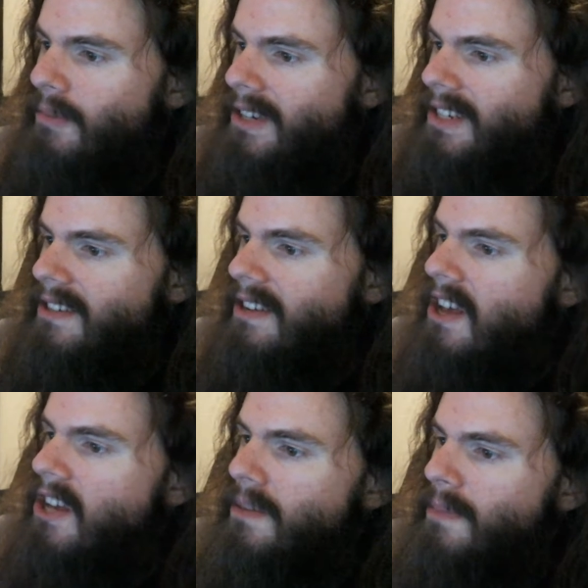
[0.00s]
pointed
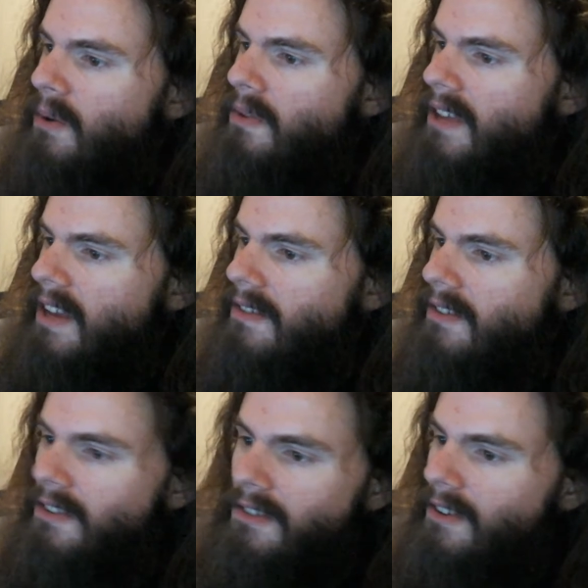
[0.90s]
to both his
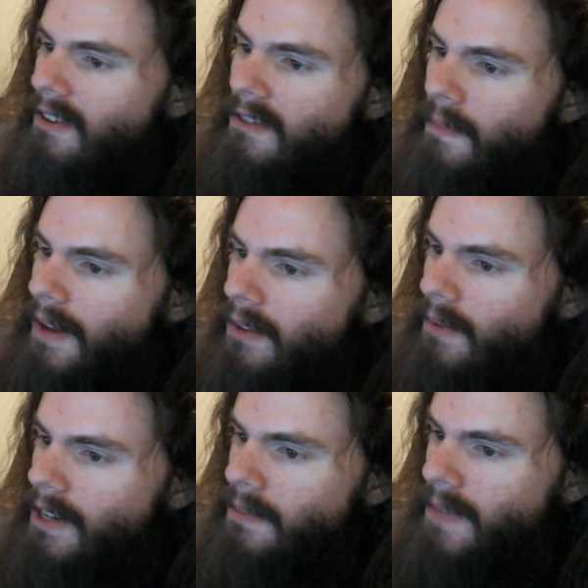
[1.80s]
concerns about the
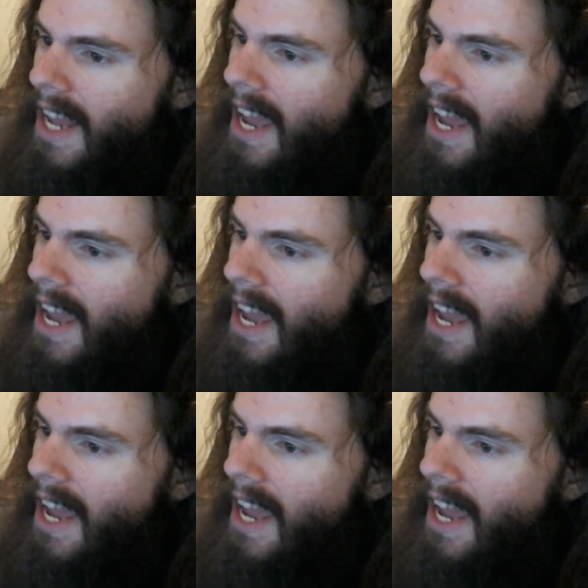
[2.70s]
regiment